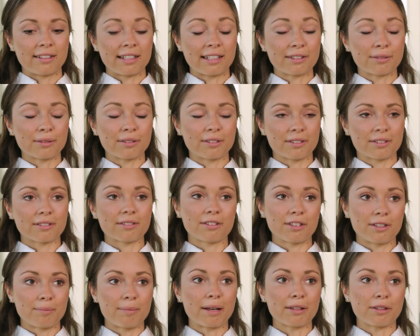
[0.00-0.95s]
That's what's
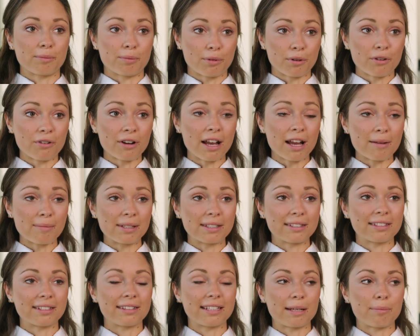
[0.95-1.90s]
good about the program is
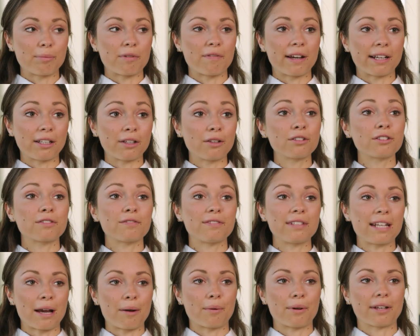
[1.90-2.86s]
that they provide loads of
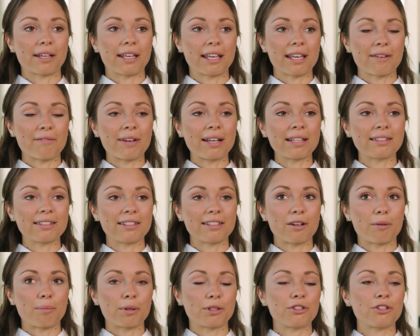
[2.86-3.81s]
networking events and
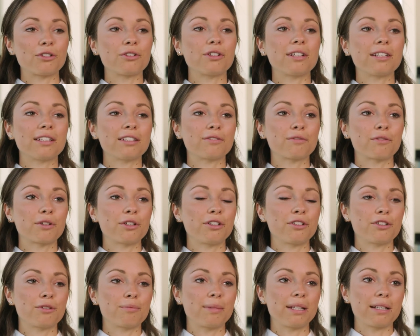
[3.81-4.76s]
opportunities for you
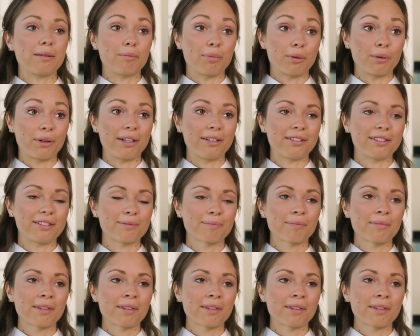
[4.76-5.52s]
to meet employers.